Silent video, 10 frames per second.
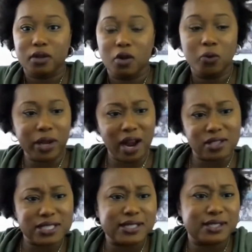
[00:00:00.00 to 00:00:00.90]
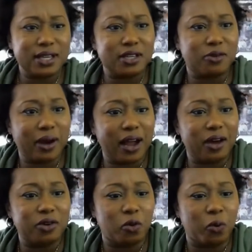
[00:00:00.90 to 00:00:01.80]
we aren't just sitting
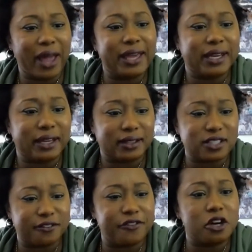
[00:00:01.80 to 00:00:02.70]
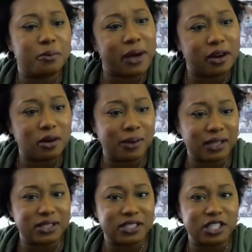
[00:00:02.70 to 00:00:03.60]
around waiting to feel better
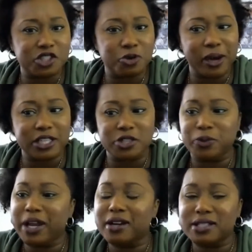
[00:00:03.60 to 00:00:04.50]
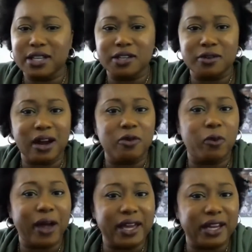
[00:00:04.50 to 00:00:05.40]
about the situation. We aren't sitting around
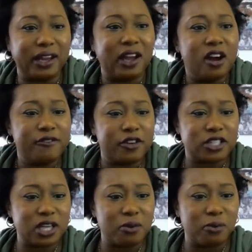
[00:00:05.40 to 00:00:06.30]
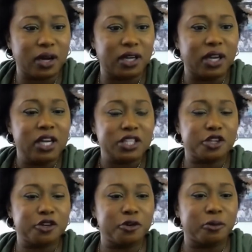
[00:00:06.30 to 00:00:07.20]
waiting for someone
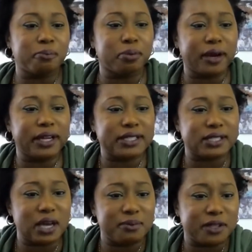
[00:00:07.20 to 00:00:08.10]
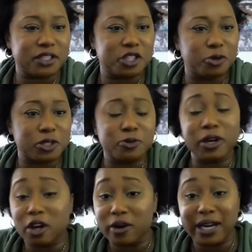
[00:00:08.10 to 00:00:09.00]
to bring something to us.
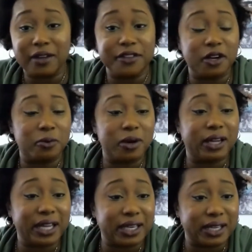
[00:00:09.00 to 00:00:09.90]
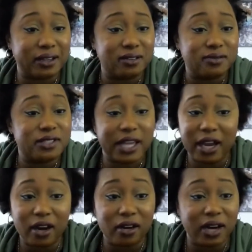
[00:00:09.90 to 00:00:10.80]
We're going out there, we're getting it,
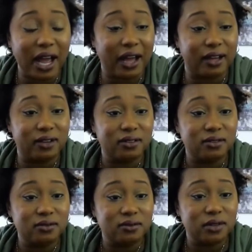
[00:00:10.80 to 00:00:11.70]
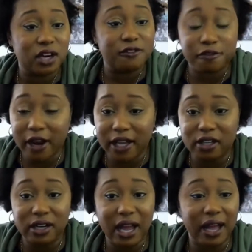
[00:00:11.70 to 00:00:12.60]
scared or not, afraid
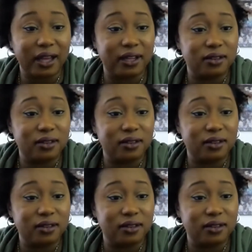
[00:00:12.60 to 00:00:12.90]
or not,